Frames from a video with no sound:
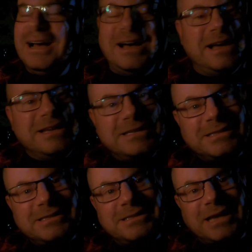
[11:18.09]
uh,
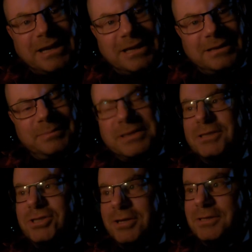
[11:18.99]
second,
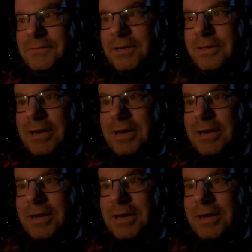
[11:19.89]
please share this video.